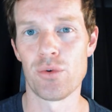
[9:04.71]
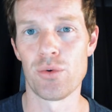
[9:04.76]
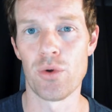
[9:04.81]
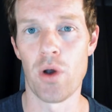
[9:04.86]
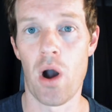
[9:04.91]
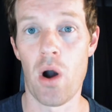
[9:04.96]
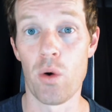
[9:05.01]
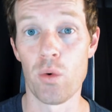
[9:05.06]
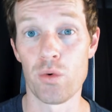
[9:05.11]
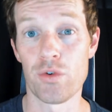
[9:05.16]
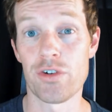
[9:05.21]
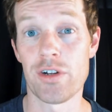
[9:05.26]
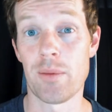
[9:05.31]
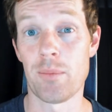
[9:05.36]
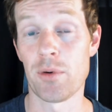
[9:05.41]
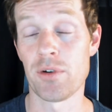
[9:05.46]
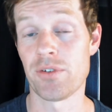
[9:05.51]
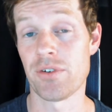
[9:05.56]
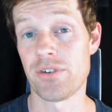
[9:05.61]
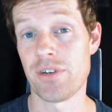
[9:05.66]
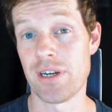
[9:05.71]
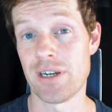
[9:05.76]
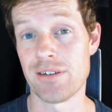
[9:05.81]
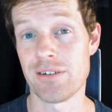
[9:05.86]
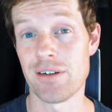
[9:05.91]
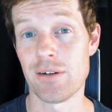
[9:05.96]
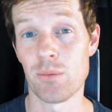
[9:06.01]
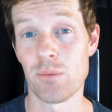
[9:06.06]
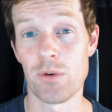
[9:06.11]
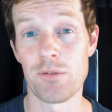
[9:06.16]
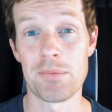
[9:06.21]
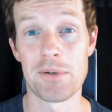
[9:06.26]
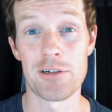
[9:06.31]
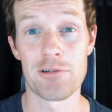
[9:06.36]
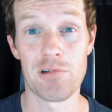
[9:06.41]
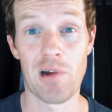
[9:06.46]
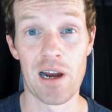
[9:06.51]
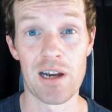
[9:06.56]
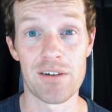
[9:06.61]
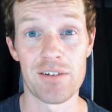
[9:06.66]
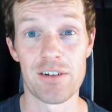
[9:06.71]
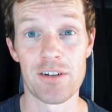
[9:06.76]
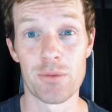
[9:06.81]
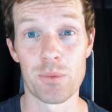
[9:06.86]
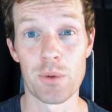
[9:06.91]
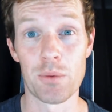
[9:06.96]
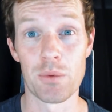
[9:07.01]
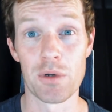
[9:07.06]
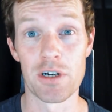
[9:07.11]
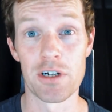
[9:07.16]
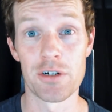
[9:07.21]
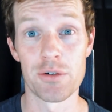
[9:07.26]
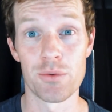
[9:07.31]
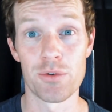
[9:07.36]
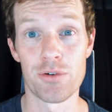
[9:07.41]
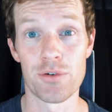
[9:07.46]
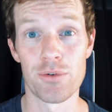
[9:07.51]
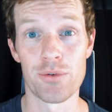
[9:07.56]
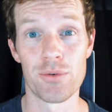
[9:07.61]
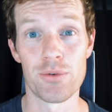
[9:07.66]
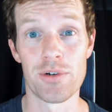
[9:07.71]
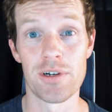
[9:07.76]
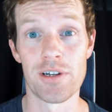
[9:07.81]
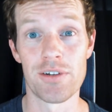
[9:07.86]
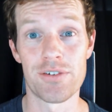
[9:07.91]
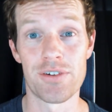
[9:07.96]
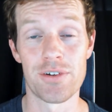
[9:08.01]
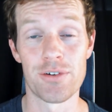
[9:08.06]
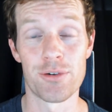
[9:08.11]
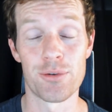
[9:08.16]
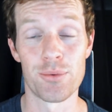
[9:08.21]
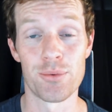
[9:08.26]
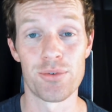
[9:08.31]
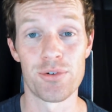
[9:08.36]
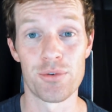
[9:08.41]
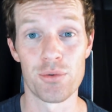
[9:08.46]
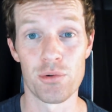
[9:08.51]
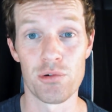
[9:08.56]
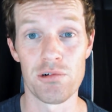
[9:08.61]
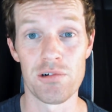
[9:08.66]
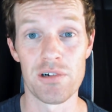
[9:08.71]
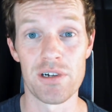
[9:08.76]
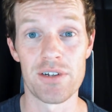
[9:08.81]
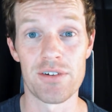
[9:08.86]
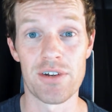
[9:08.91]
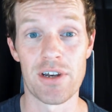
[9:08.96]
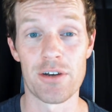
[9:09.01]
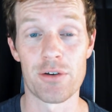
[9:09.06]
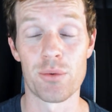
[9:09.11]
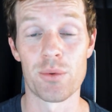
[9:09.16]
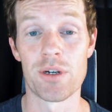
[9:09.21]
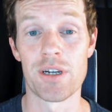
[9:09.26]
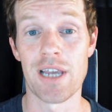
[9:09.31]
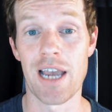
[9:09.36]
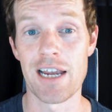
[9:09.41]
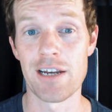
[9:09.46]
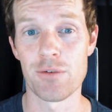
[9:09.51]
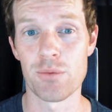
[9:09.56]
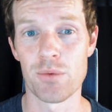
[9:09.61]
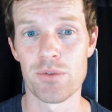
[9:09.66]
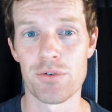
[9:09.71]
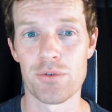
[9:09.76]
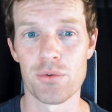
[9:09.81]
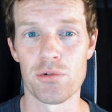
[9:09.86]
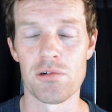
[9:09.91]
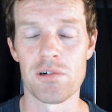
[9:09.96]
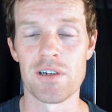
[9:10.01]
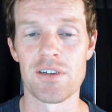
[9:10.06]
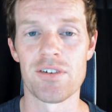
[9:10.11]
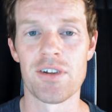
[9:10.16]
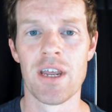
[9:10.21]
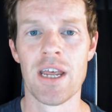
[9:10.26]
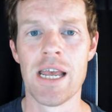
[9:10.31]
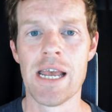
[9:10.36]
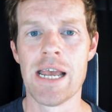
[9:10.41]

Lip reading: hold someone's attention. We've been trained since we were little to listen to stories and to engage with stories.